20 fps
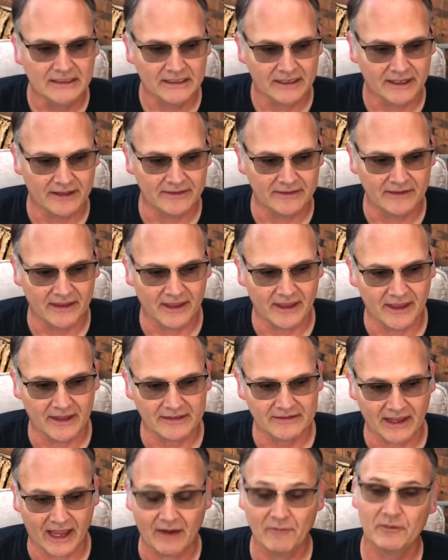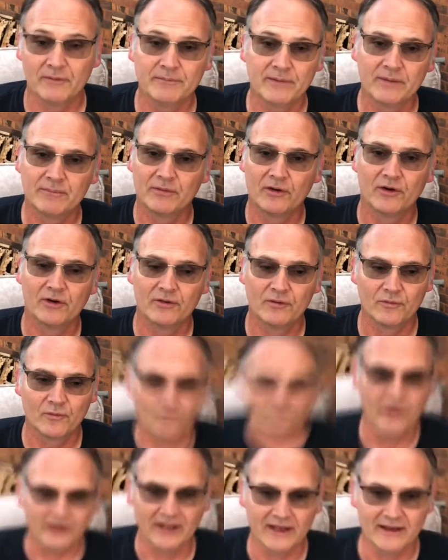that I remember
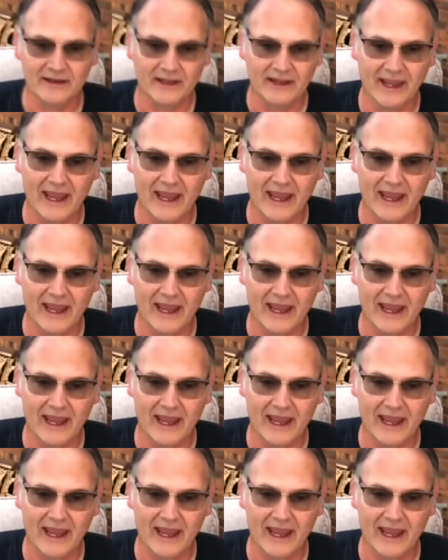when